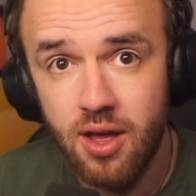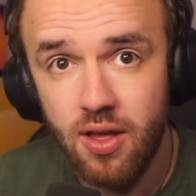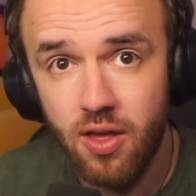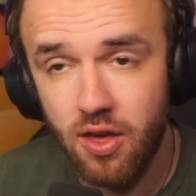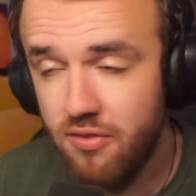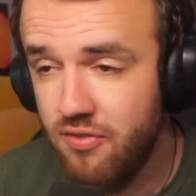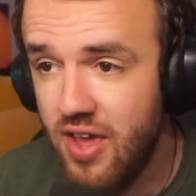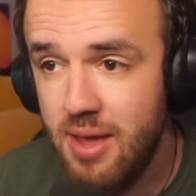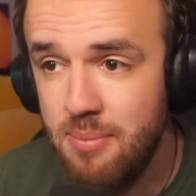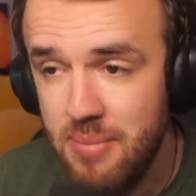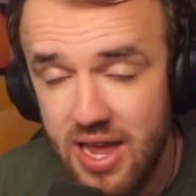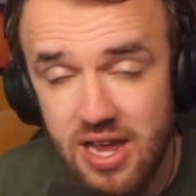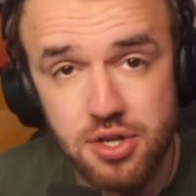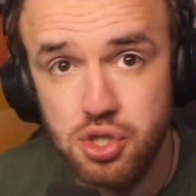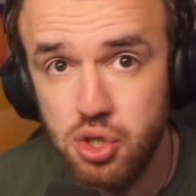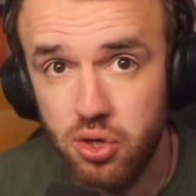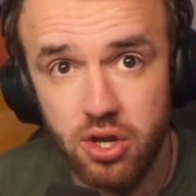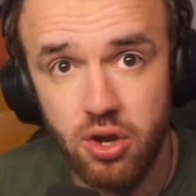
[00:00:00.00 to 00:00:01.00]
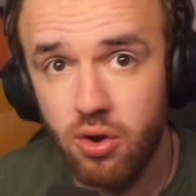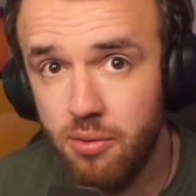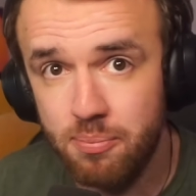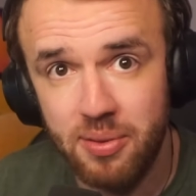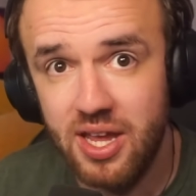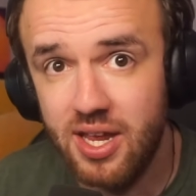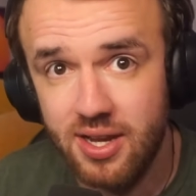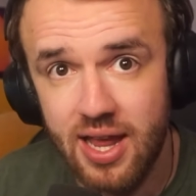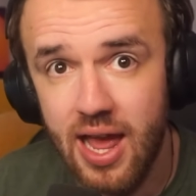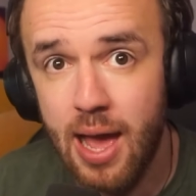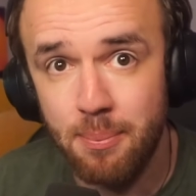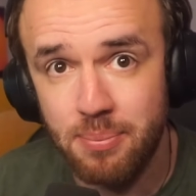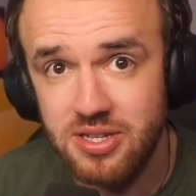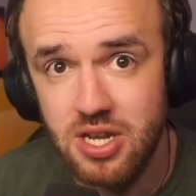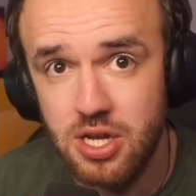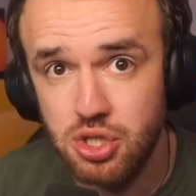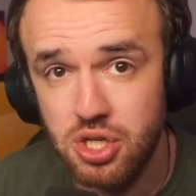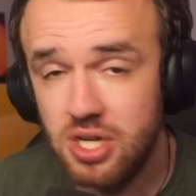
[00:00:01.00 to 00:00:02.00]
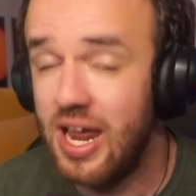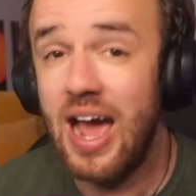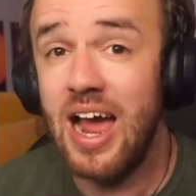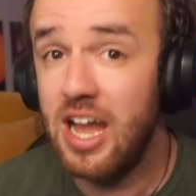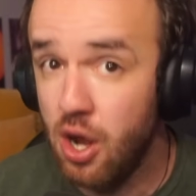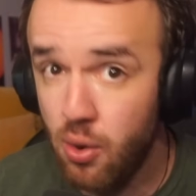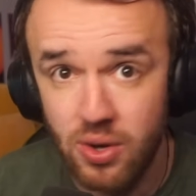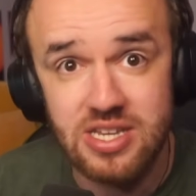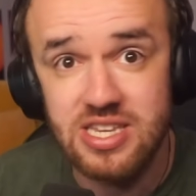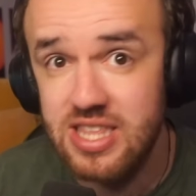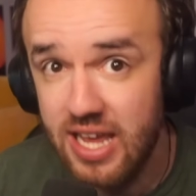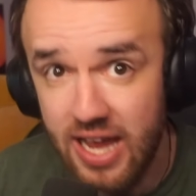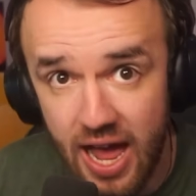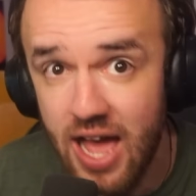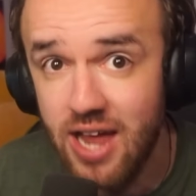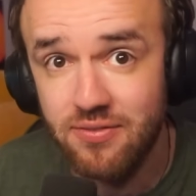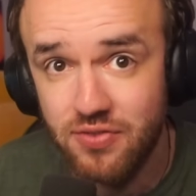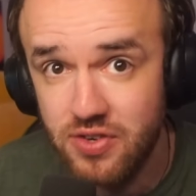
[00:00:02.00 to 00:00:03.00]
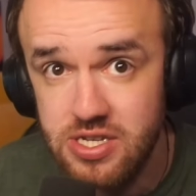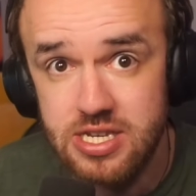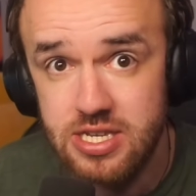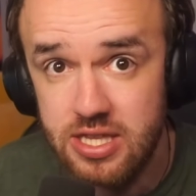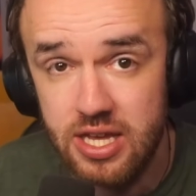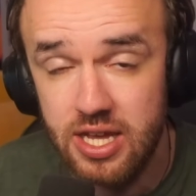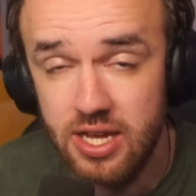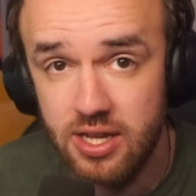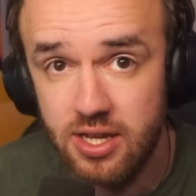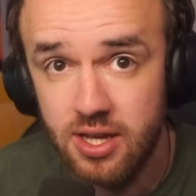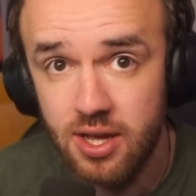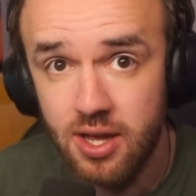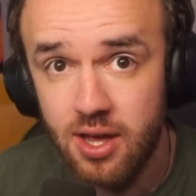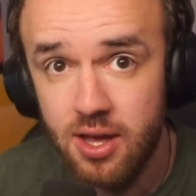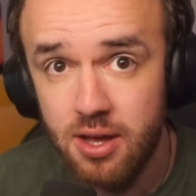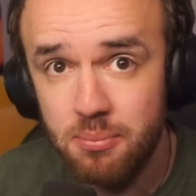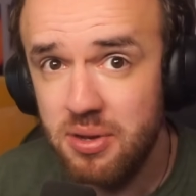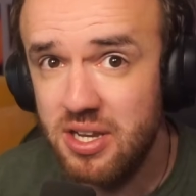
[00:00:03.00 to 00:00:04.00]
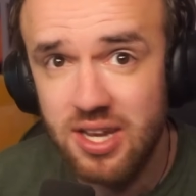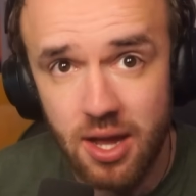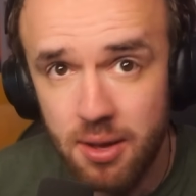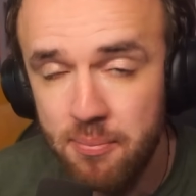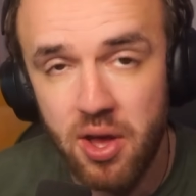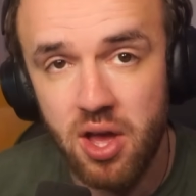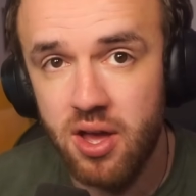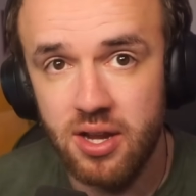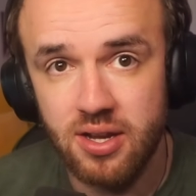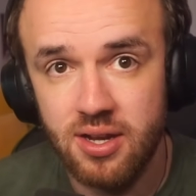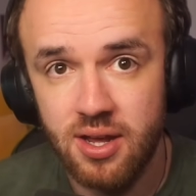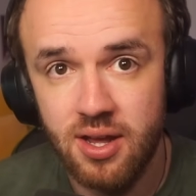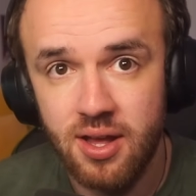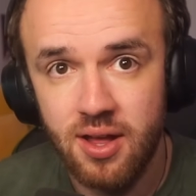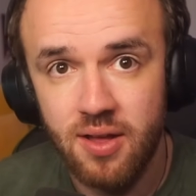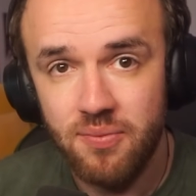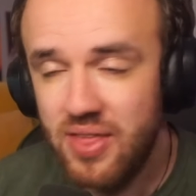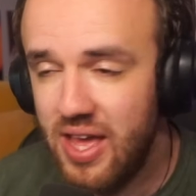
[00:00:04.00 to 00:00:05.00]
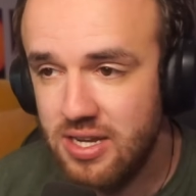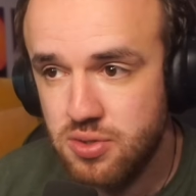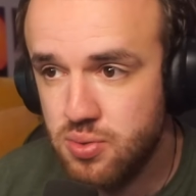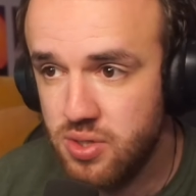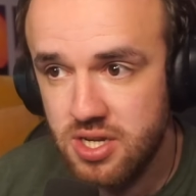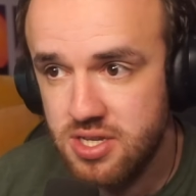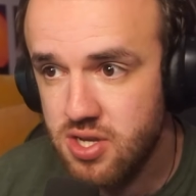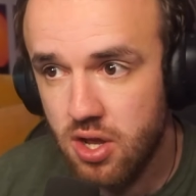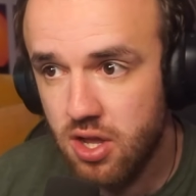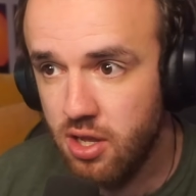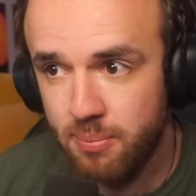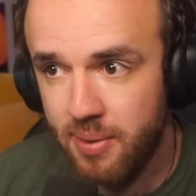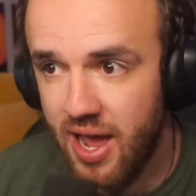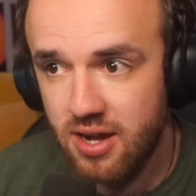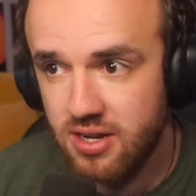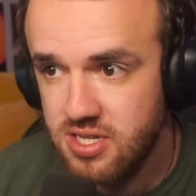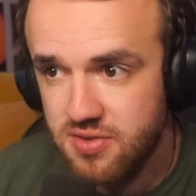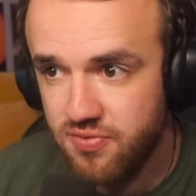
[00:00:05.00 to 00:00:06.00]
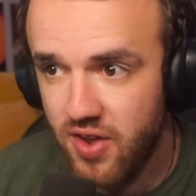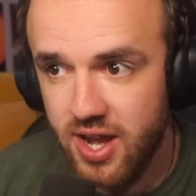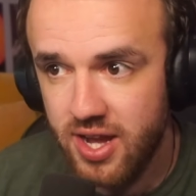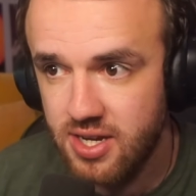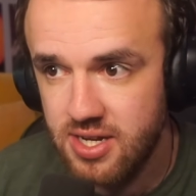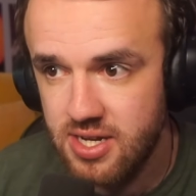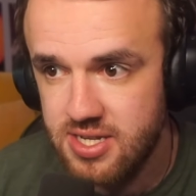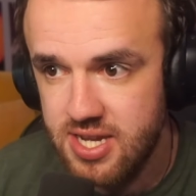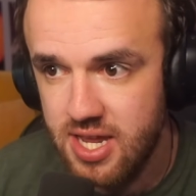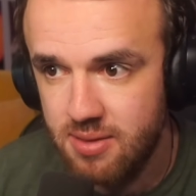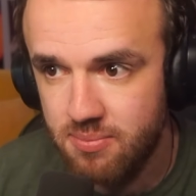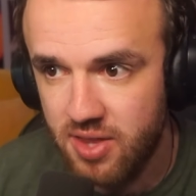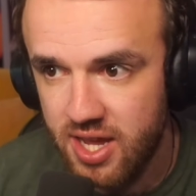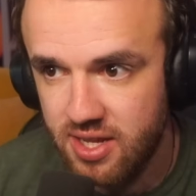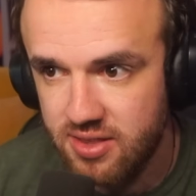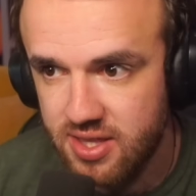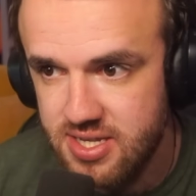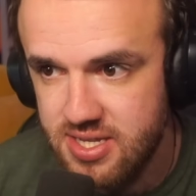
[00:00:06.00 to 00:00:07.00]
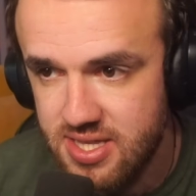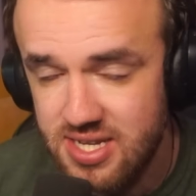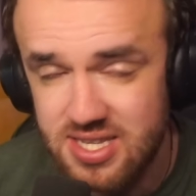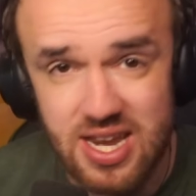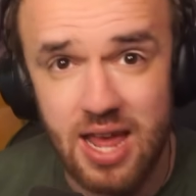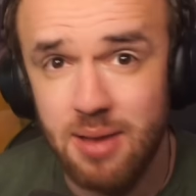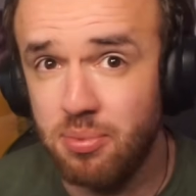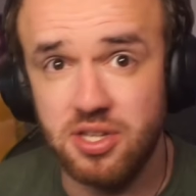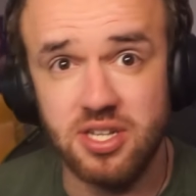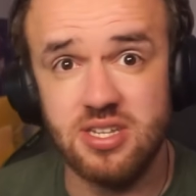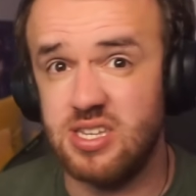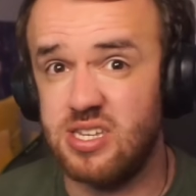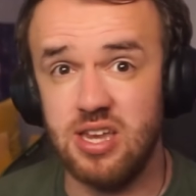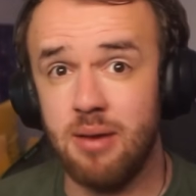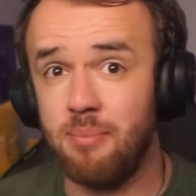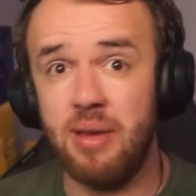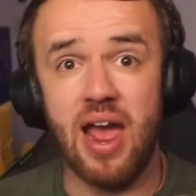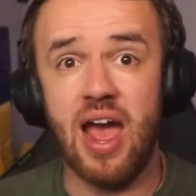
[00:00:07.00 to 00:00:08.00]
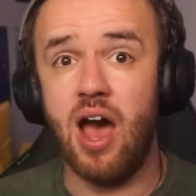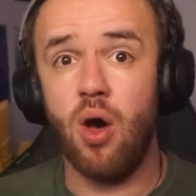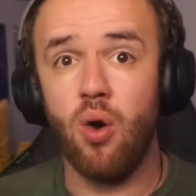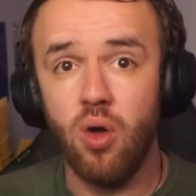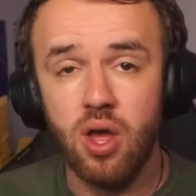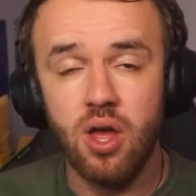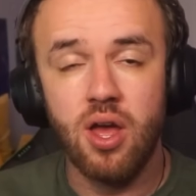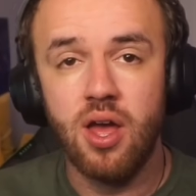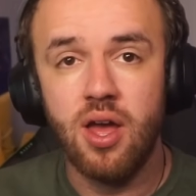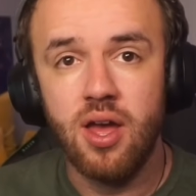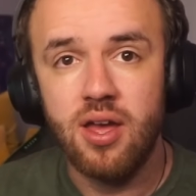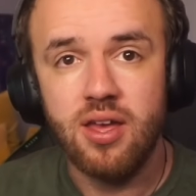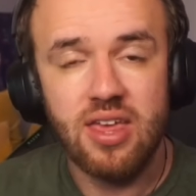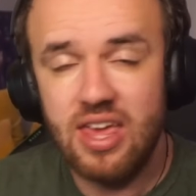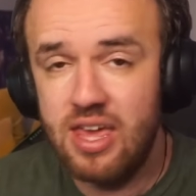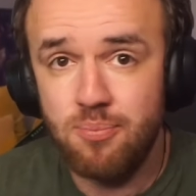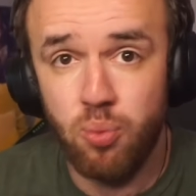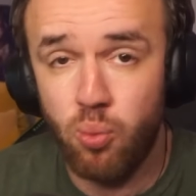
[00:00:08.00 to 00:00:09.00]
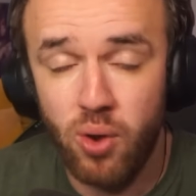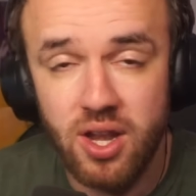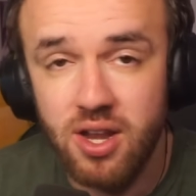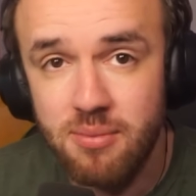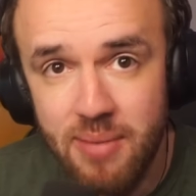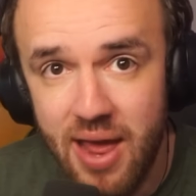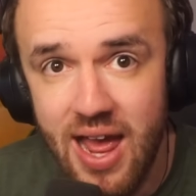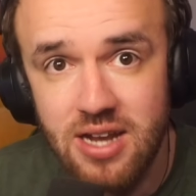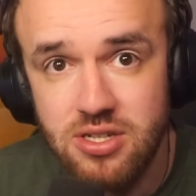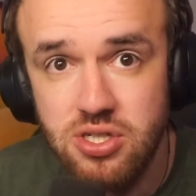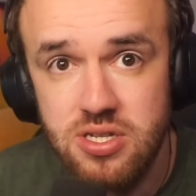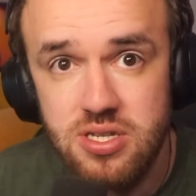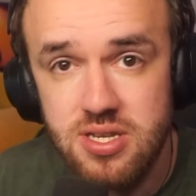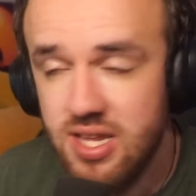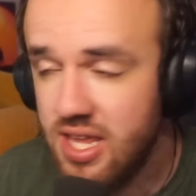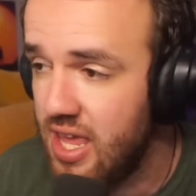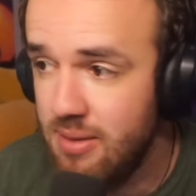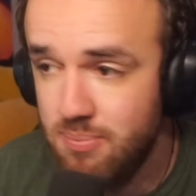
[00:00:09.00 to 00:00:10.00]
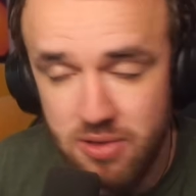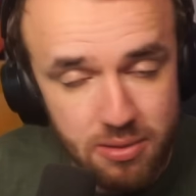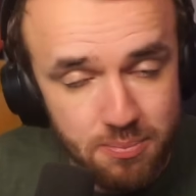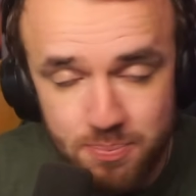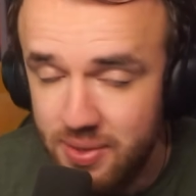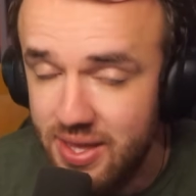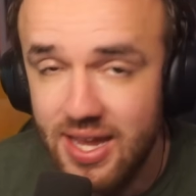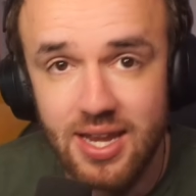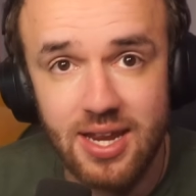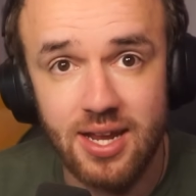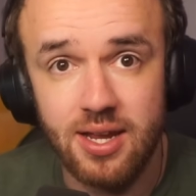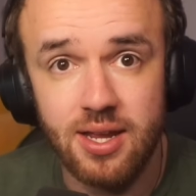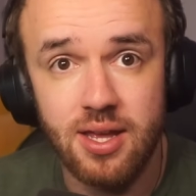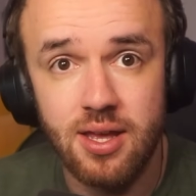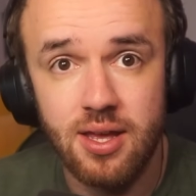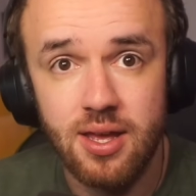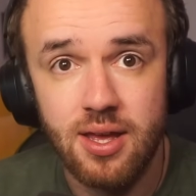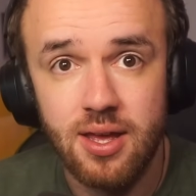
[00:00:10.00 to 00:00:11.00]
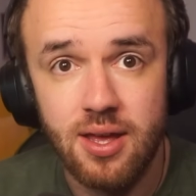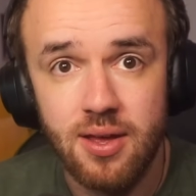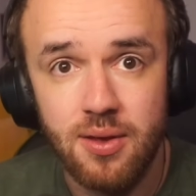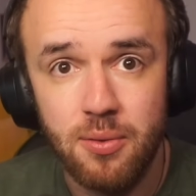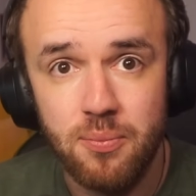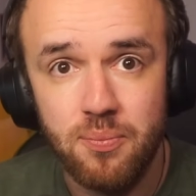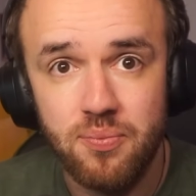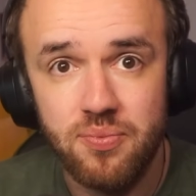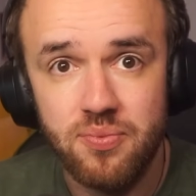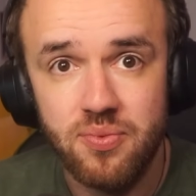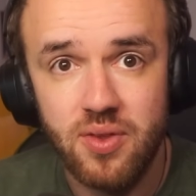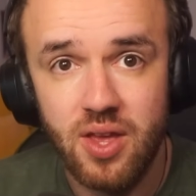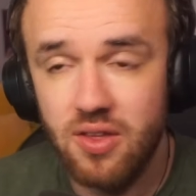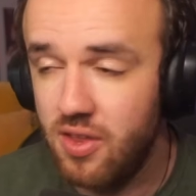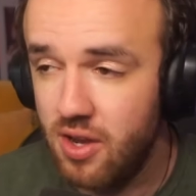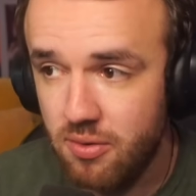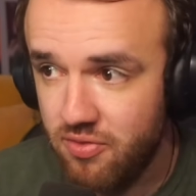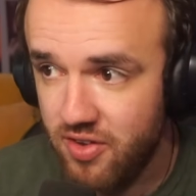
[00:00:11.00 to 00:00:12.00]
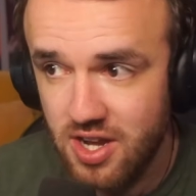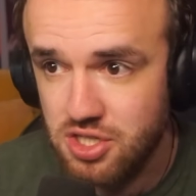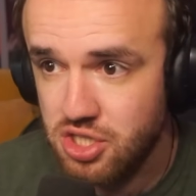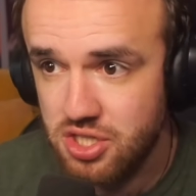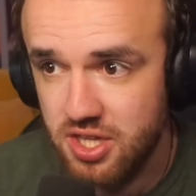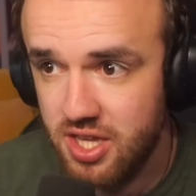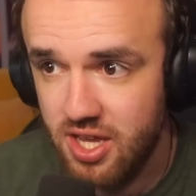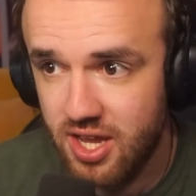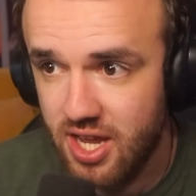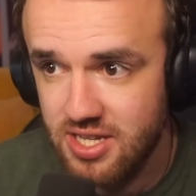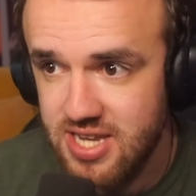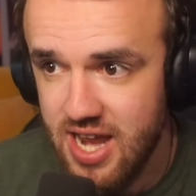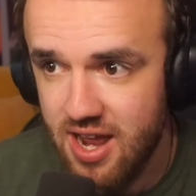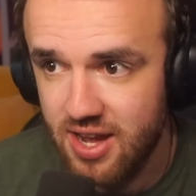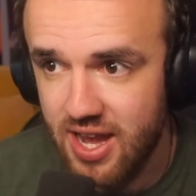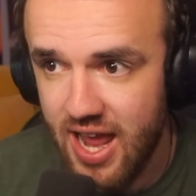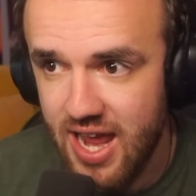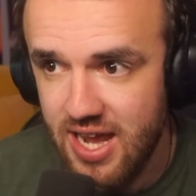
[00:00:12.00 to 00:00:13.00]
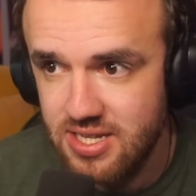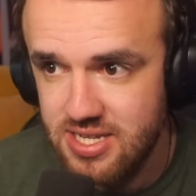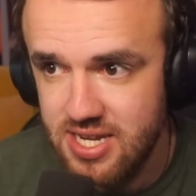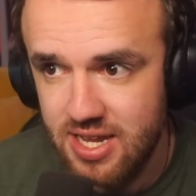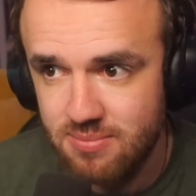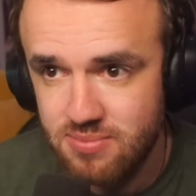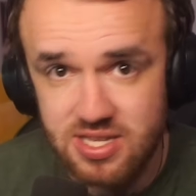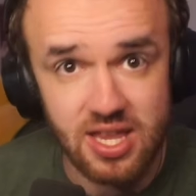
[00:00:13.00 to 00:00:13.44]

of a major European competition. I know it's the Conference League, but come on. That's what it's all about, is finding a team like this that's able to somehow keep winning matches, keep competing. And then eventually you get down to 8 teams